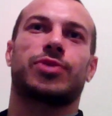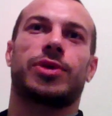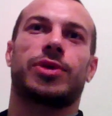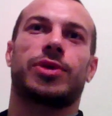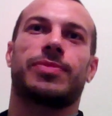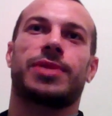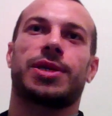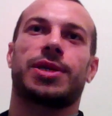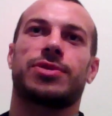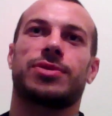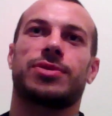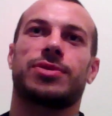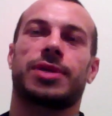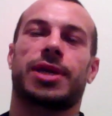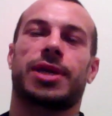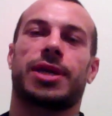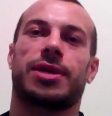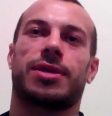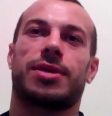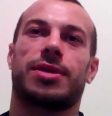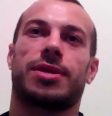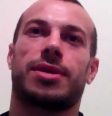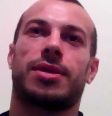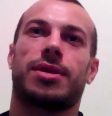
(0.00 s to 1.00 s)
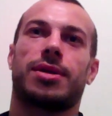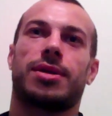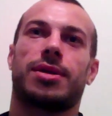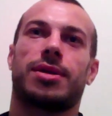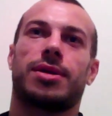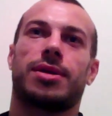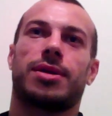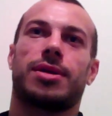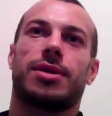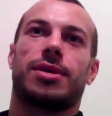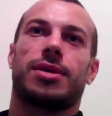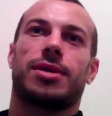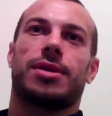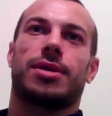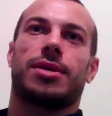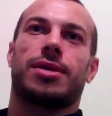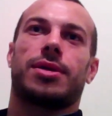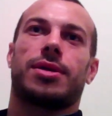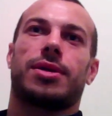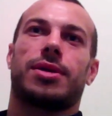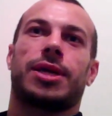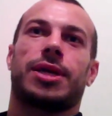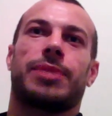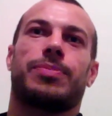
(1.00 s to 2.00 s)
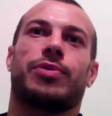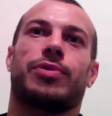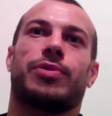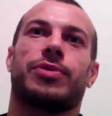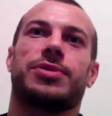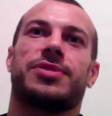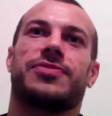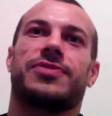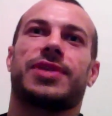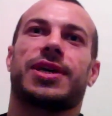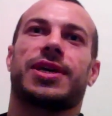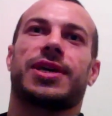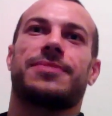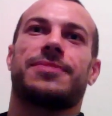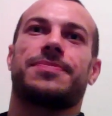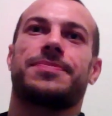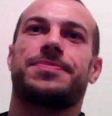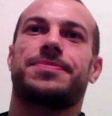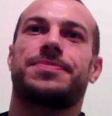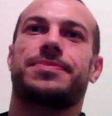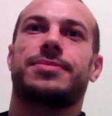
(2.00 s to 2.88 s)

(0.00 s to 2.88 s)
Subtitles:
a sweep. They shouldn't get points for that